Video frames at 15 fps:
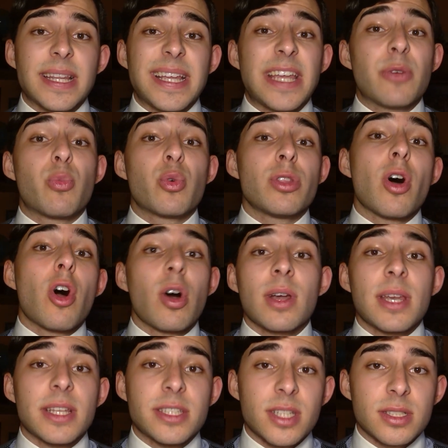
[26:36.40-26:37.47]
It would
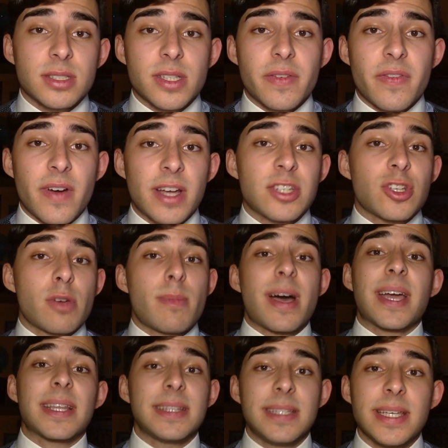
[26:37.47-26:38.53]
only justify some
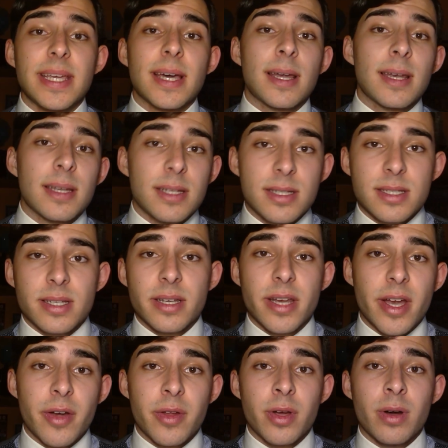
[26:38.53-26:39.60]
ideal
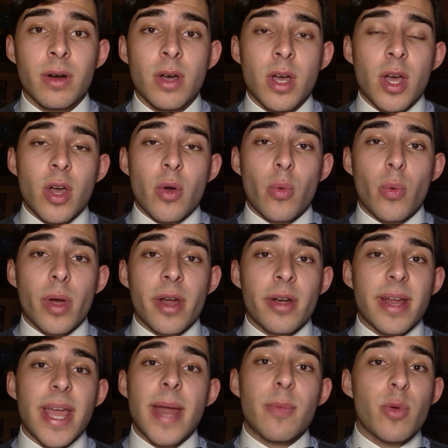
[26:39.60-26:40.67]
scenario
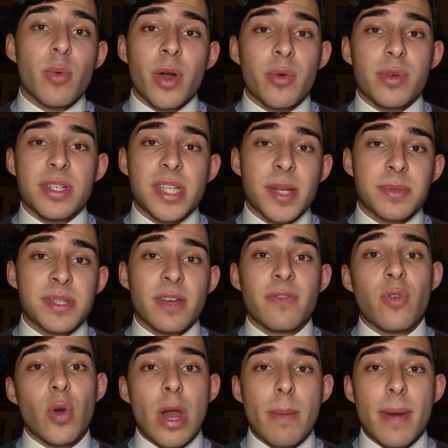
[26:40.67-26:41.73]
where everyone receives the
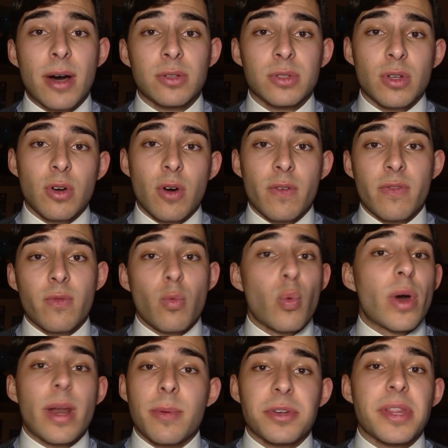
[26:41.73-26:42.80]
full amount of
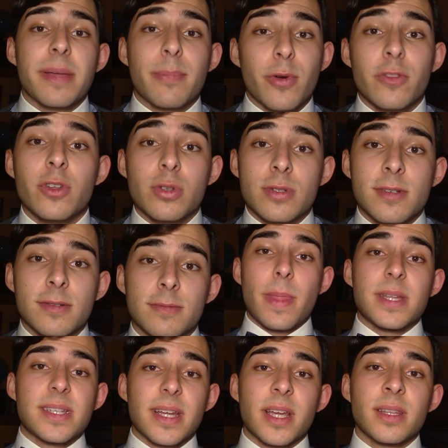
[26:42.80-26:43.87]
whatever they produce.
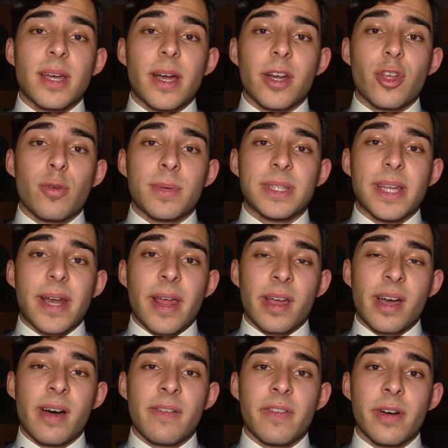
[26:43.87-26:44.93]
The second argument that I
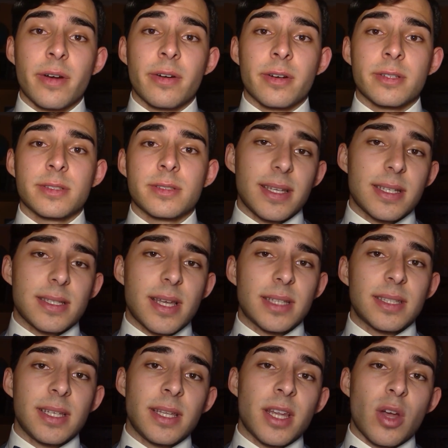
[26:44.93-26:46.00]
have heard is
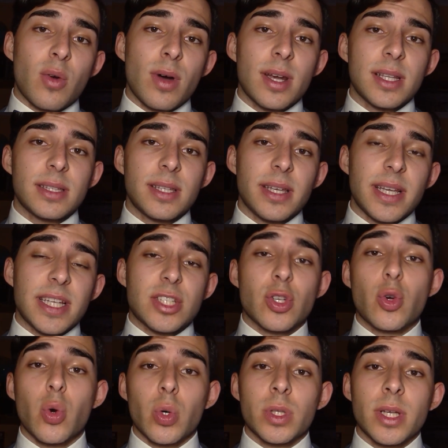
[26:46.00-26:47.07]
that inequality is
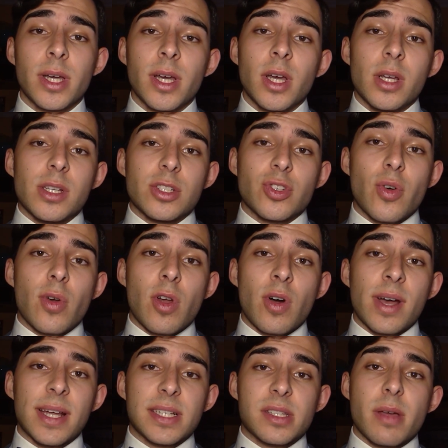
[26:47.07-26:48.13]
good so
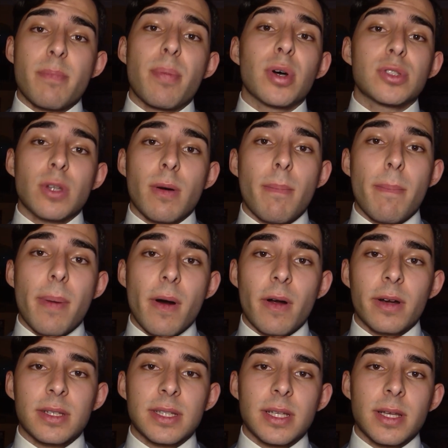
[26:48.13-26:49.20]
long as the bottom
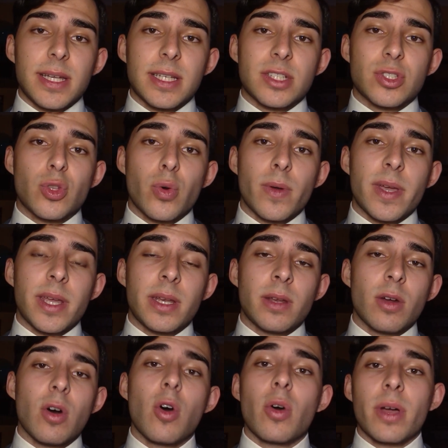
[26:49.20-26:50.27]
part is
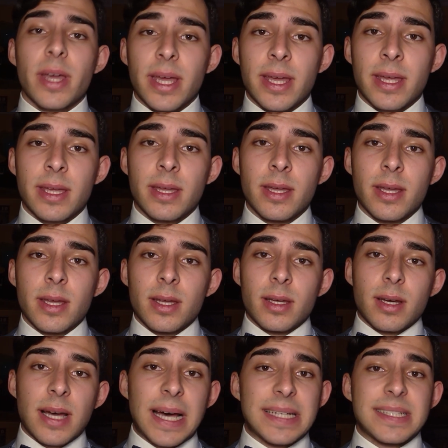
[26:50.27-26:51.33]
doing okay,
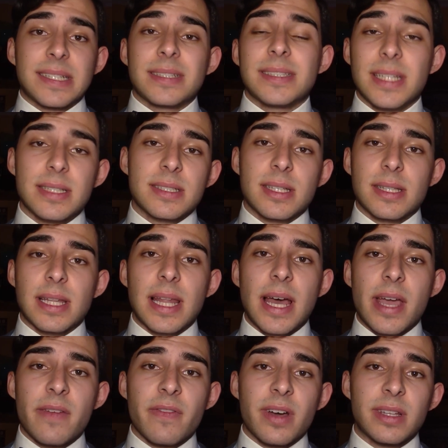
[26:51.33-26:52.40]
has a decent
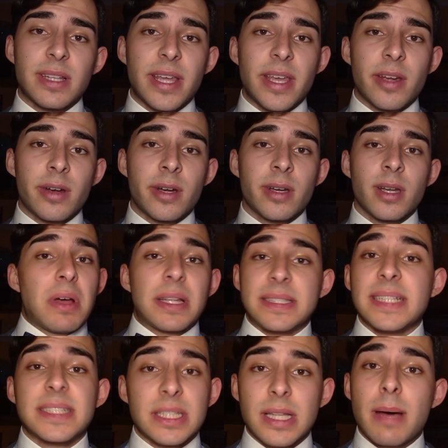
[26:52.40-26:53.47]
life, and they earn a
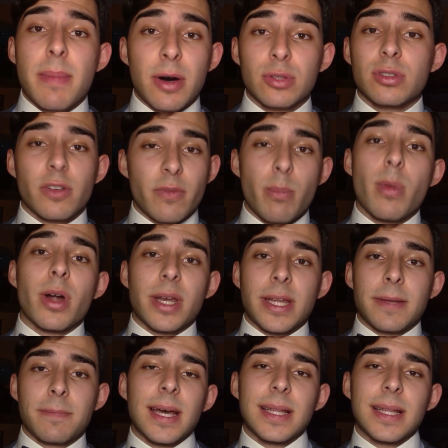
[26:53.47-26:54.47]
decent amount of money.